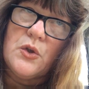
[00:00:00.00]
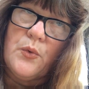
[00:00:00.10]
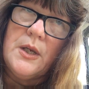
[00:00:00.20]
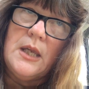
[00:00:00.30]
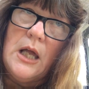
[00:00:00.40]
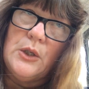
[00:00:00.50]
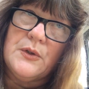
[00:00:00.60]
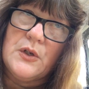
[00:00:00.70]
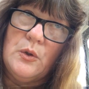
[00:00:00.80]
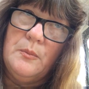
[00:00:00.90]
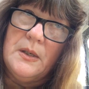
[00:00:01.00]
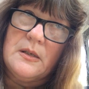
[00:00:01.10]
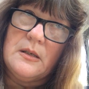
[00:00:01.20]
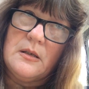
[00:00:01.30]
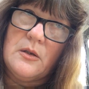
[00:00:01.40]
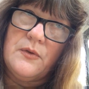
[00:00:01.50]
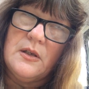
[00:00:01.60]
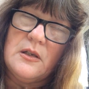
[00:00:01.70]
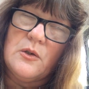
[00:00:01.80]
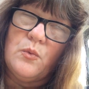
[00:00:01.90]
three yellow school buses. So
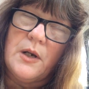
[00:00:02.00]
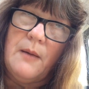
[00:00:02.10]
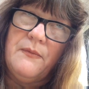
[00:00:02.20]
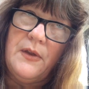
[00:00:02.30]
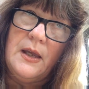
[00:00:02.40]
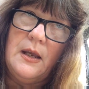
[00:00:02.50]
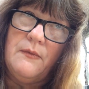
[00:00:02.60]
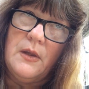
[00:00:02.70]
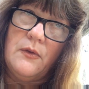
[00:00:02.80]
this is what I'm thinking